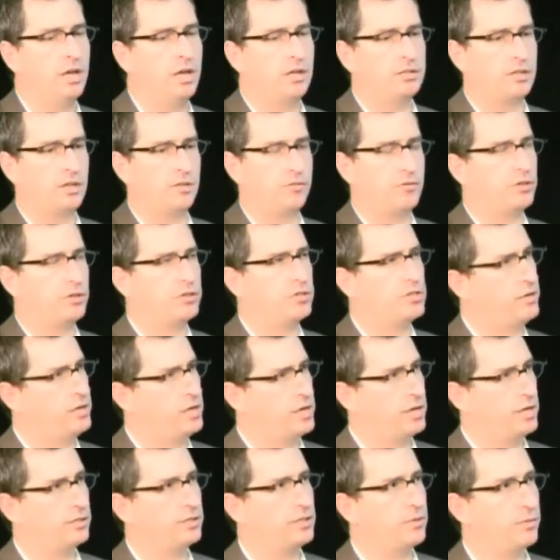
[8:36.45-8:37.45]
So the first 2
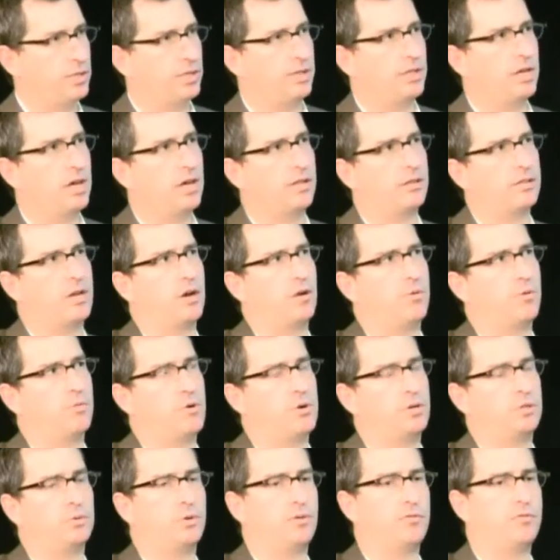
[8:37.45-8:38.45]
years that we did the Healthcare
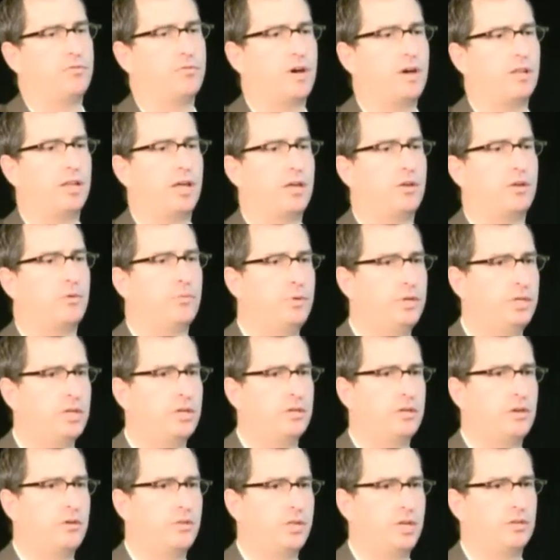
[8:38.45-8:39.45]
Awards, we felt like we
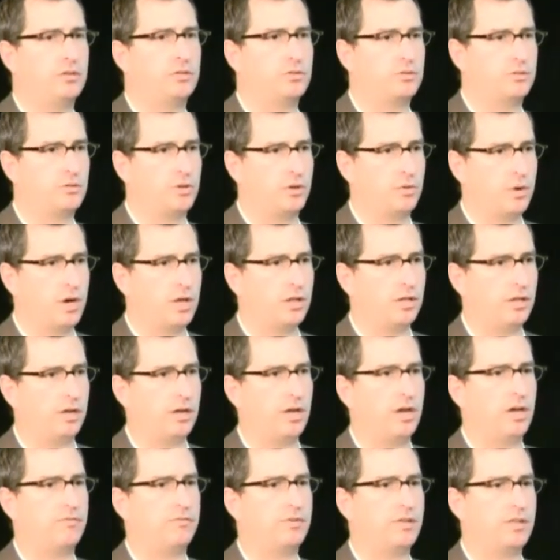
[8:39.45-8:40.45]
didn't know the industry well
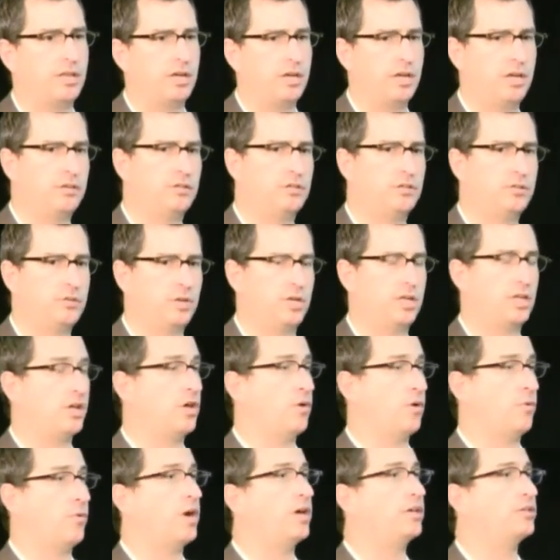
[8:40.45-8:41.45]
enough, and the industry didn't
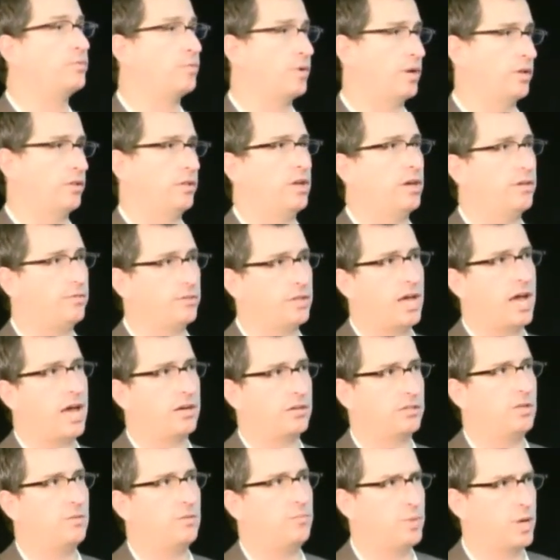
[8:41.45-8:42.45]
know us well enough to
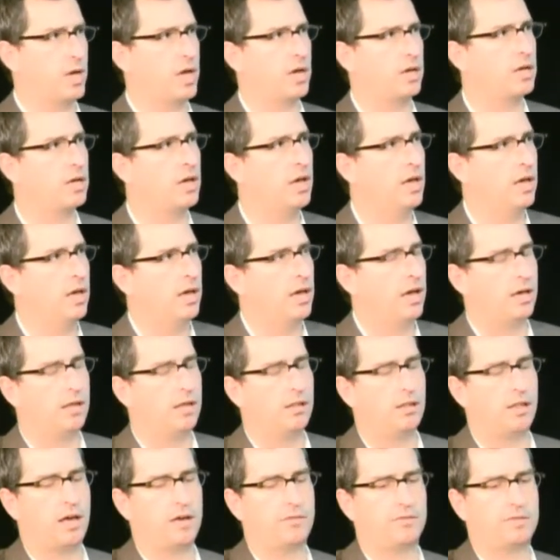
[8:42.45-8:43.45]
actually pick a
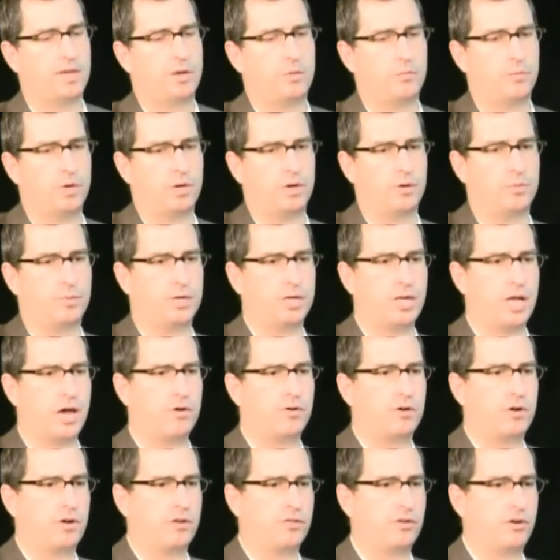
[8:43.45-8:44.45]
lifetime winner. But now
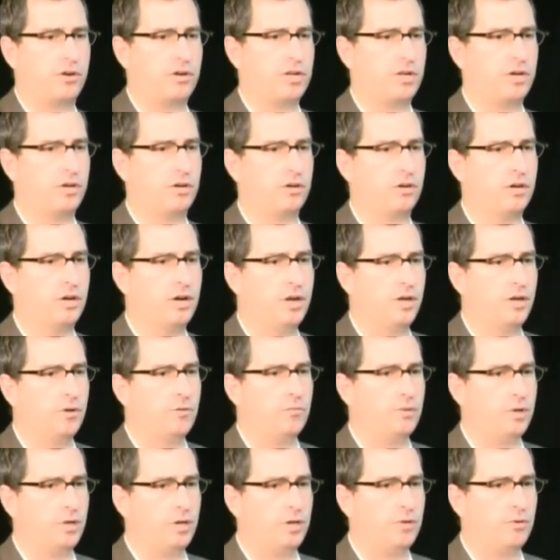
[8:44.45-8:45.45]
in our third year,
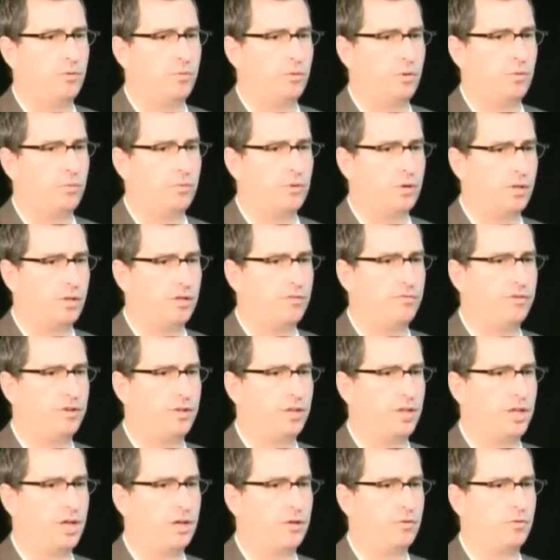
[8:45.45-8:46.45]
we really
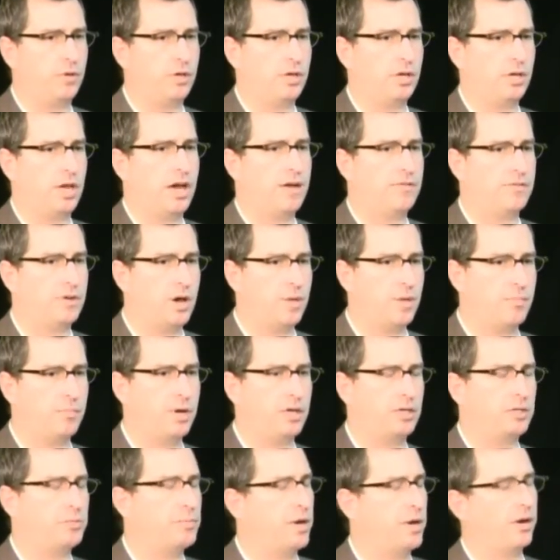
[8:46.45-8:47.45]
feel like we have a
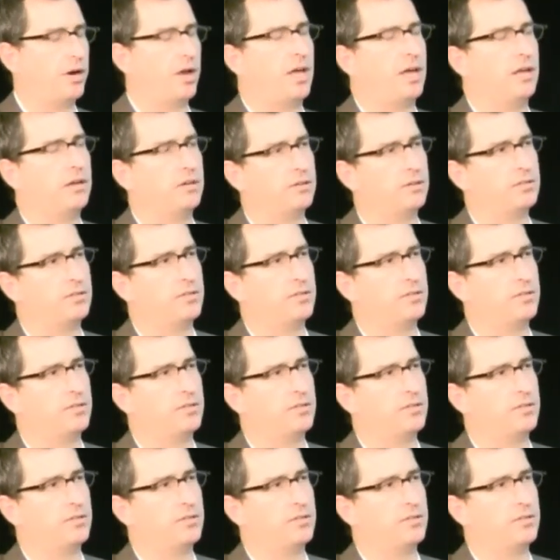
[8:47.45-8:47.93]
much better handle.